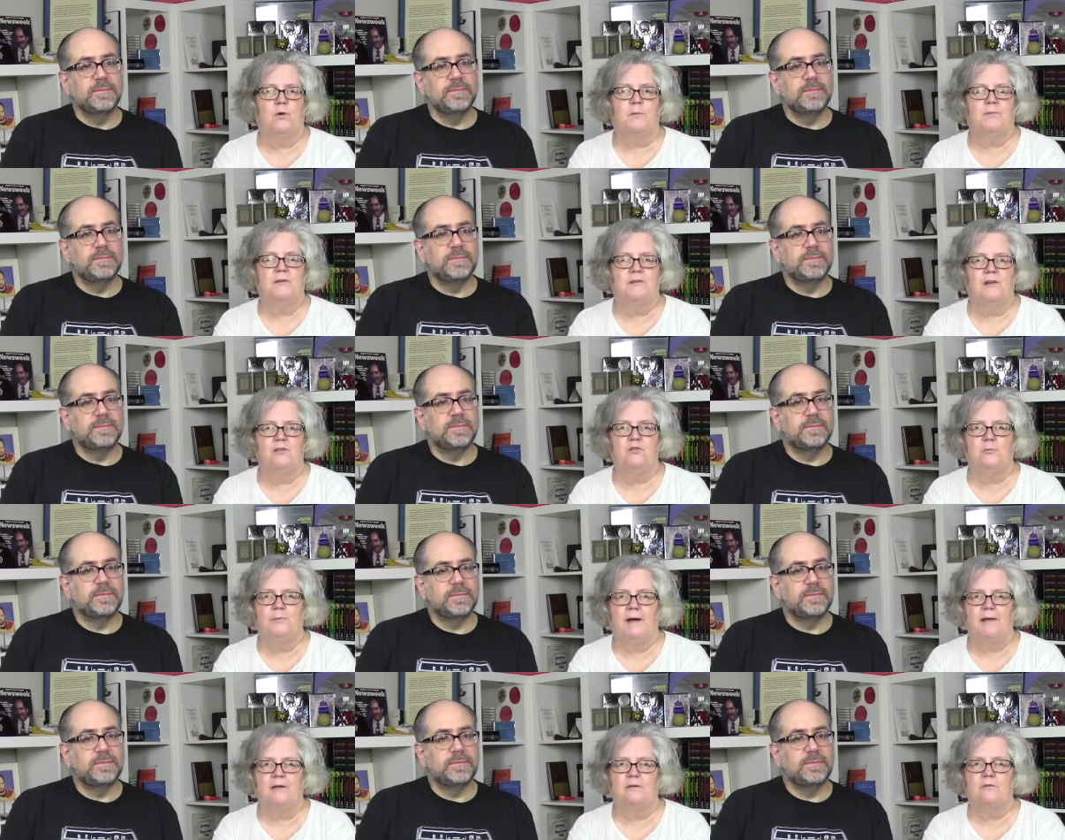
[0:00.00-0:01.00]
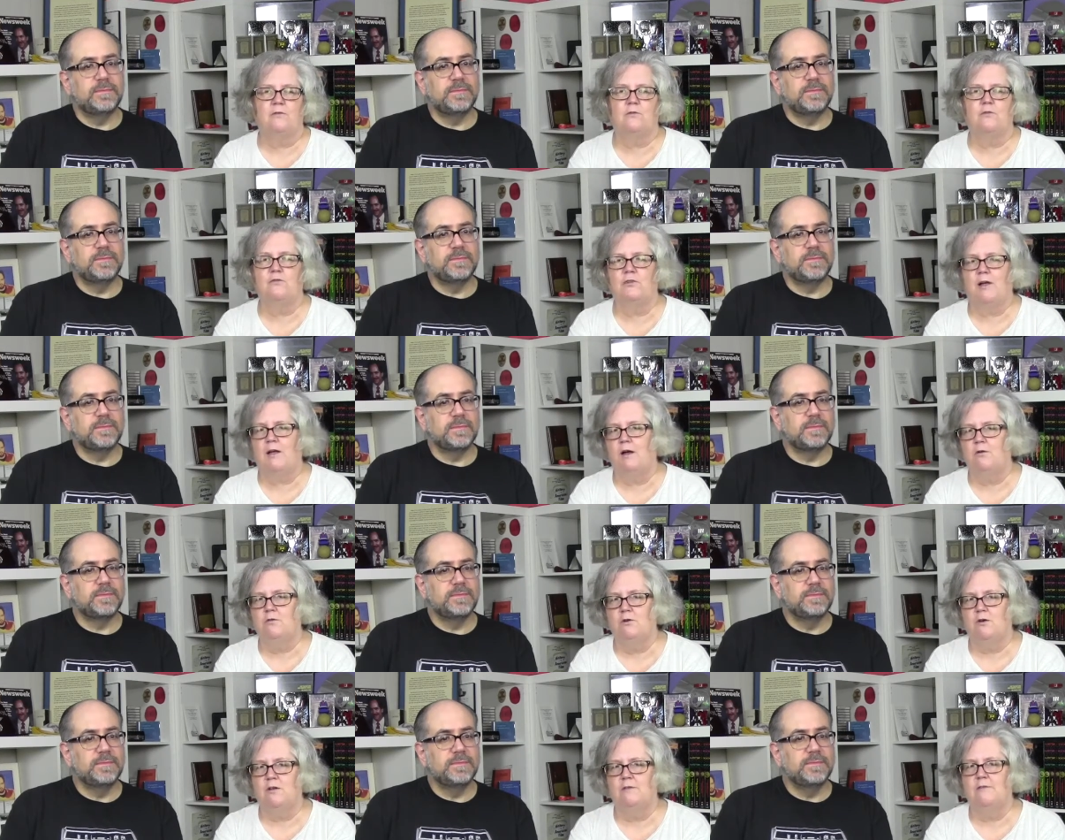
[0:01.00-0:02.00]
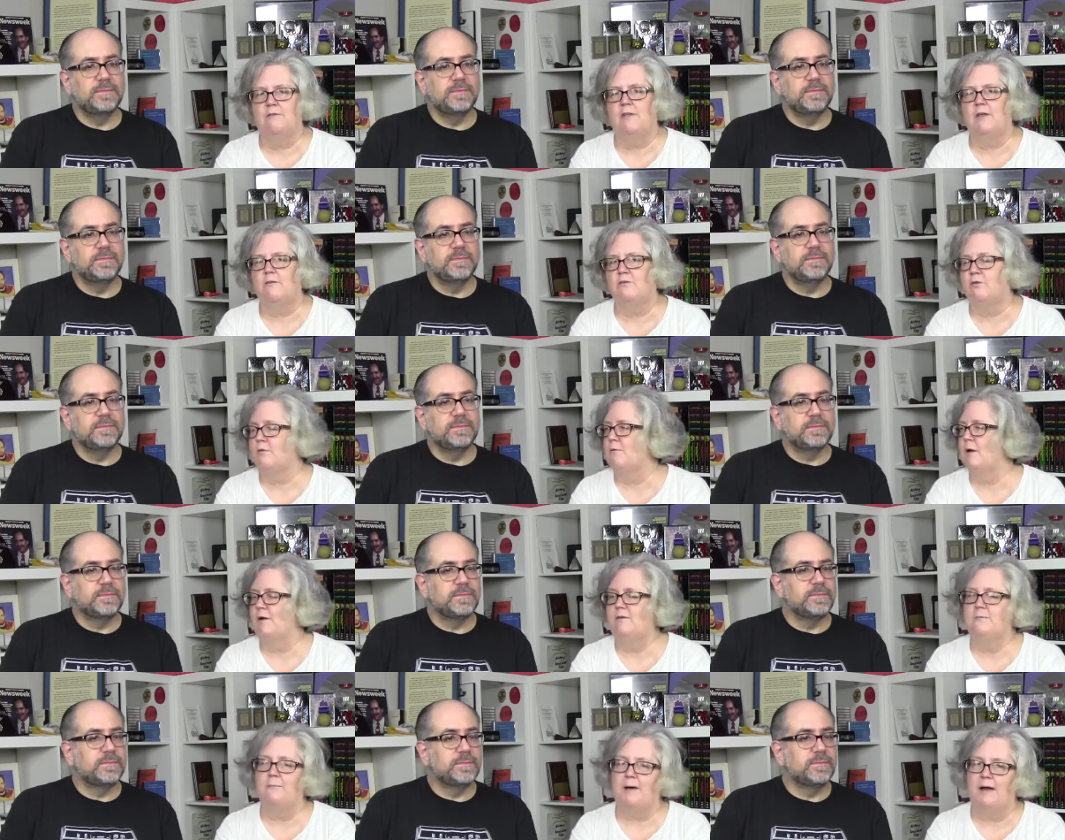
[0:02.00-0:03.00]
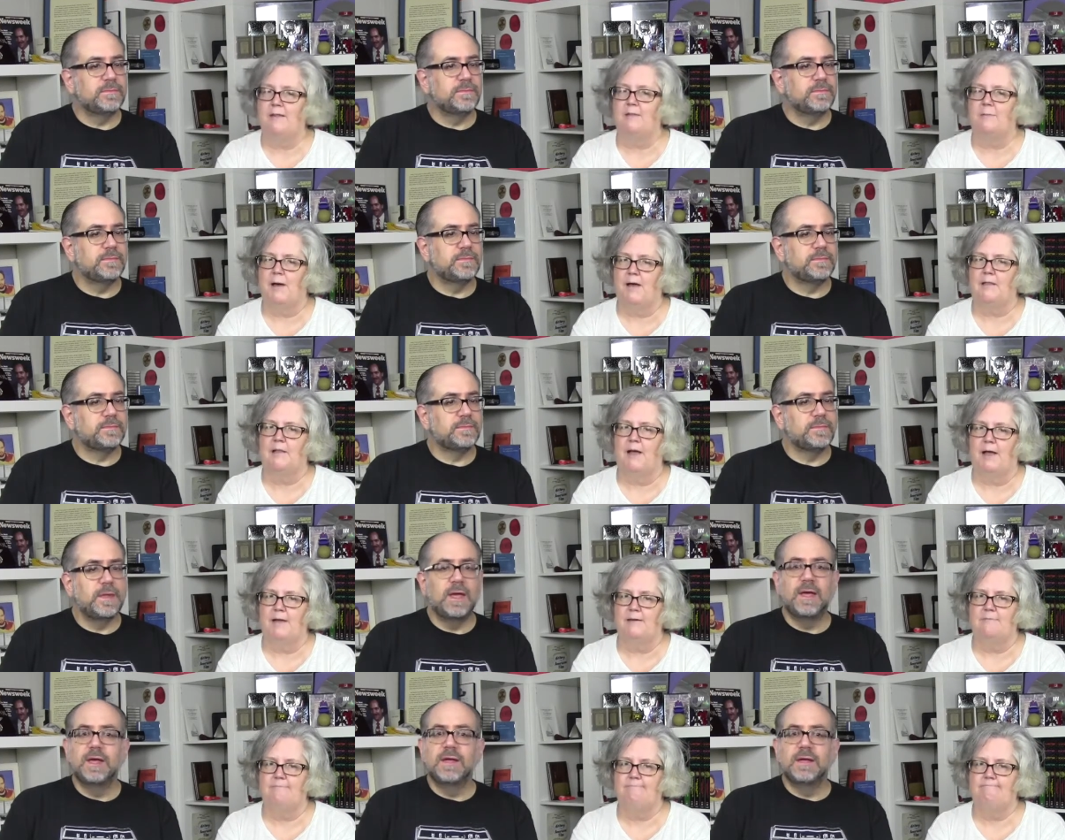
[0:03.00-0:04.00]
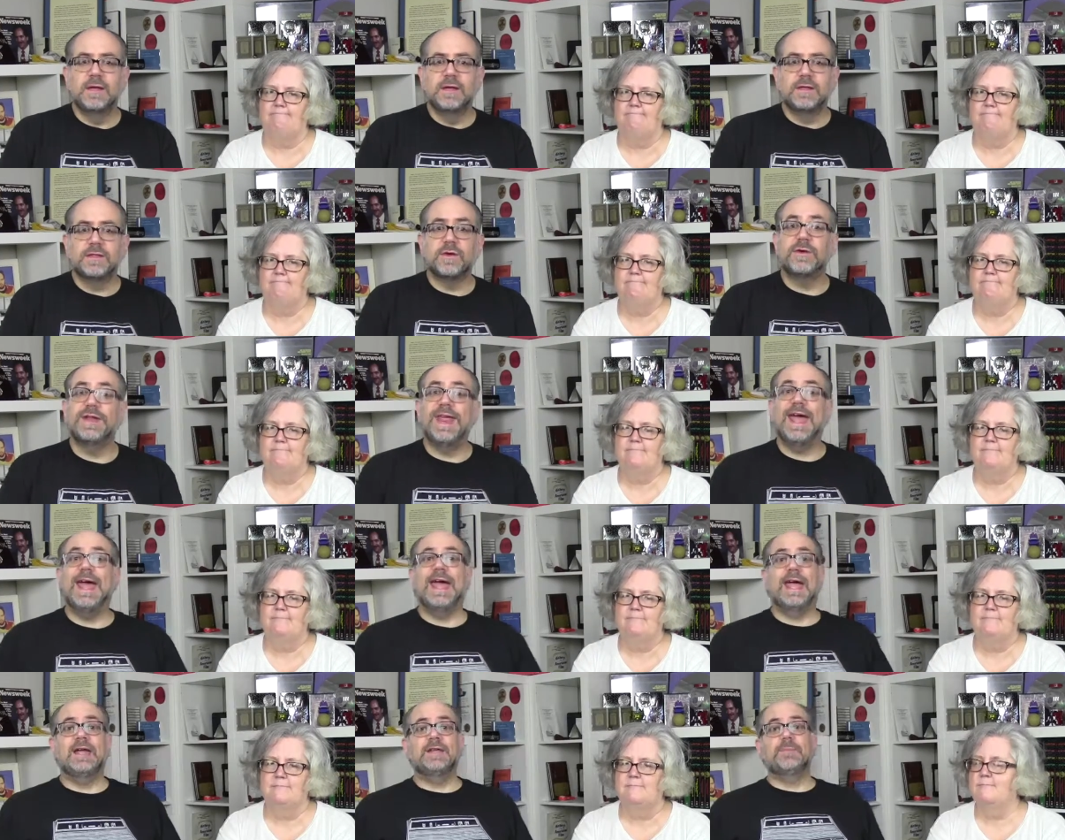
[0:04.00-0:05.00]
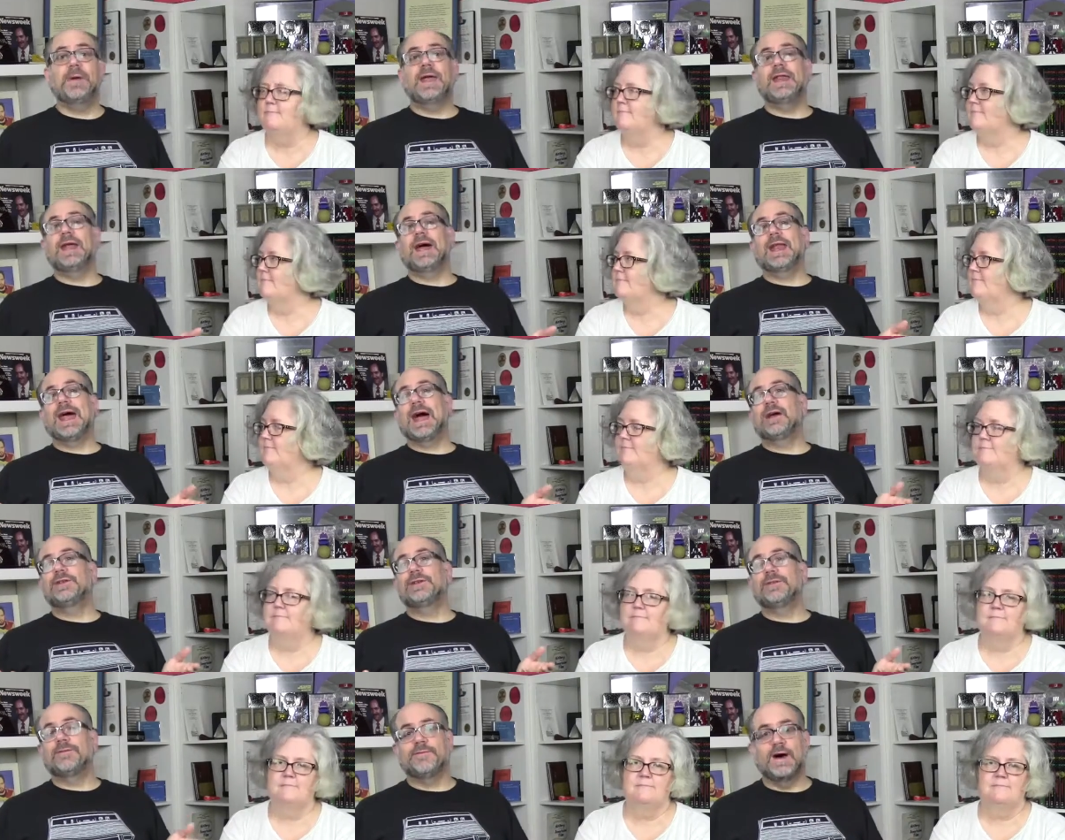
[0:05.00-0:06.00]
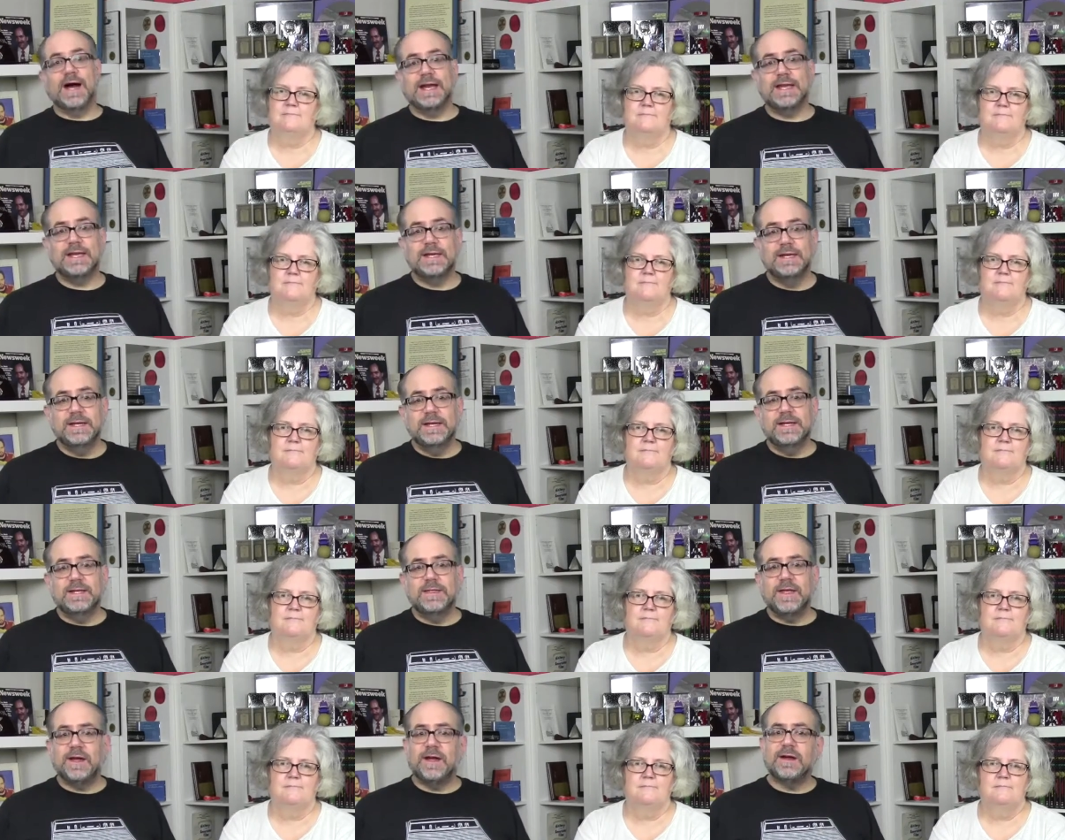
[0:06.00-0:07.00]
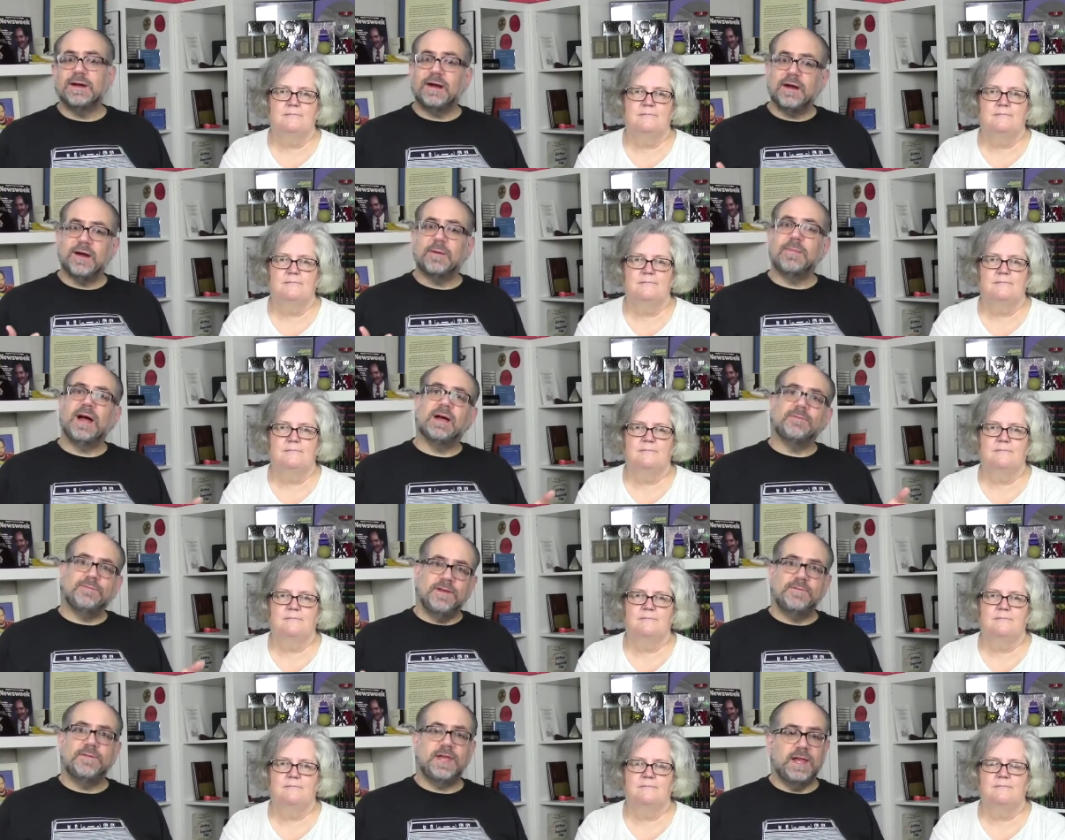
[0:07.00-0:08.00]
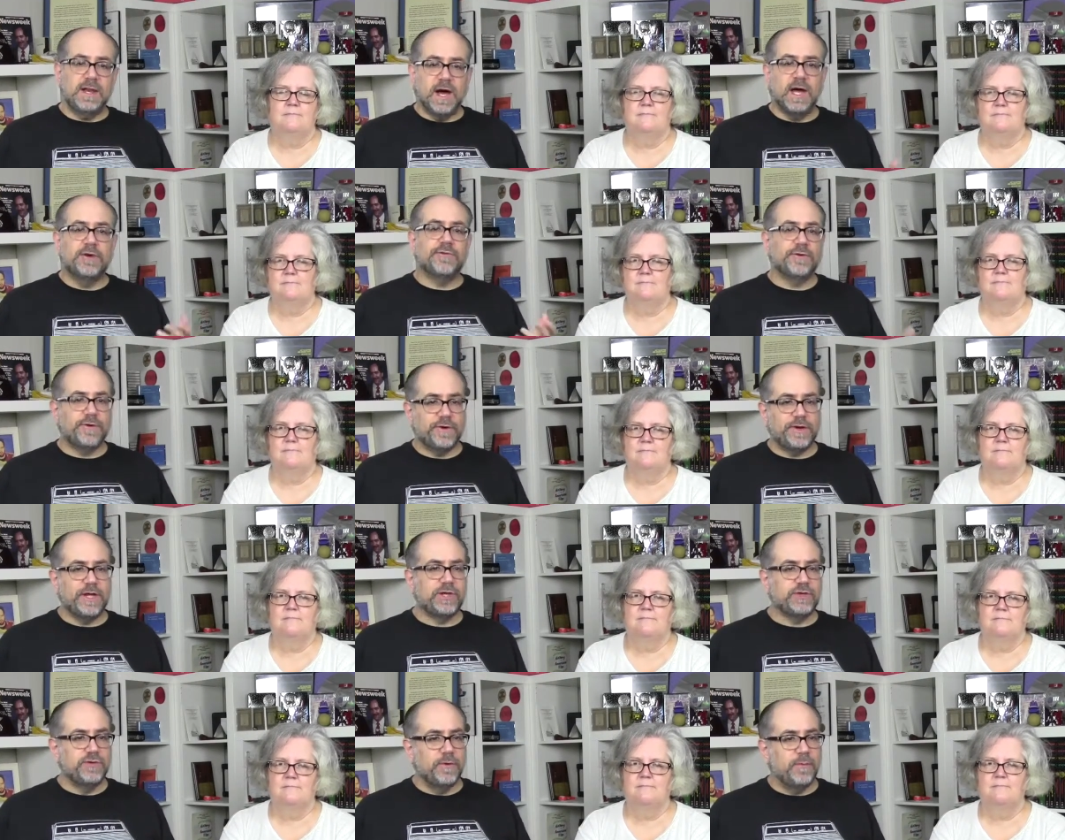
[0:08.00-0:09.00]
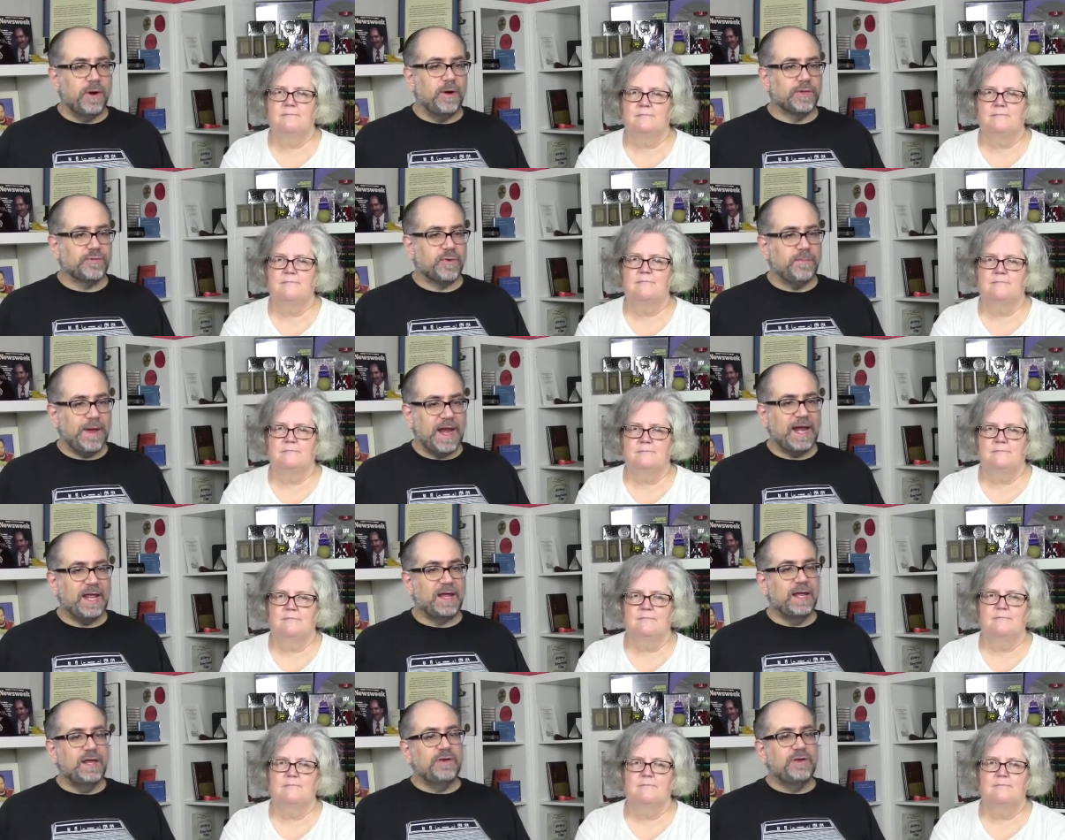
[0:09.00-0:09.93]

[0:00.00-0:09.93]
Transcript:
Speaker 1: where potential buyers could check out goods, then turn around and buy them online.
Speaker 2: So today, depending on how you define it, there are about 1,500 traditional malls remaining,